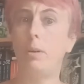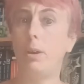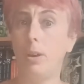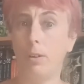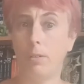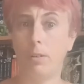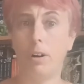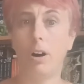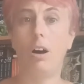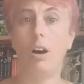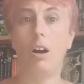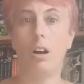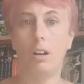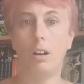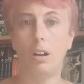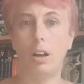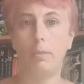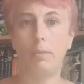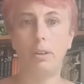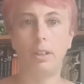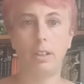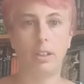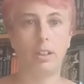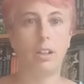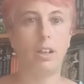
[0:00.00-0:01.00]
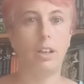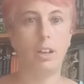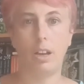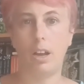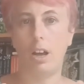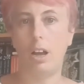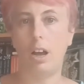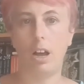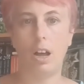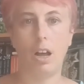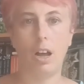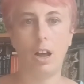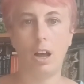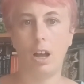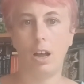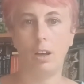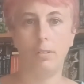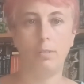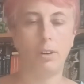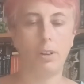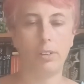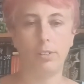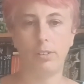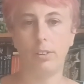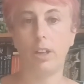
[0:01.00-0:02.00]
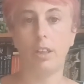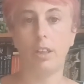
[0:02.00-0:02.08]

you are. I mean, like I was, and other